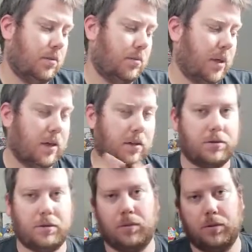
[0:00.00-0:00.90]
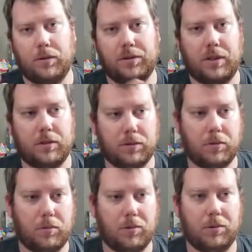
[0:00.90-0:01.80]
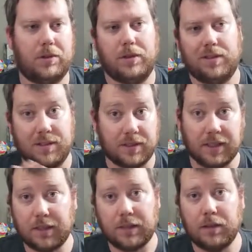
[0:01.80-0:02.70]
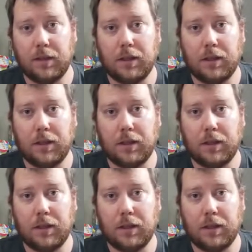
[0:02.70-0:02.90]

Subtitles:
buyer's remorse, seller's remorse is a thing.